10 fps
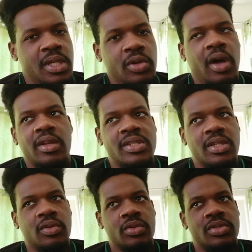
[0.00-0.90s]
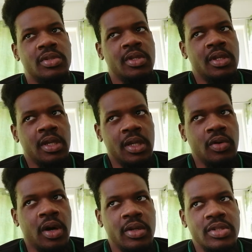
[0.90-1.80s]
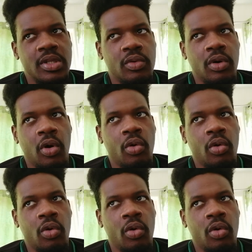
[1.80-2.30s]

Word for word: You don't understand us. You don't understand how,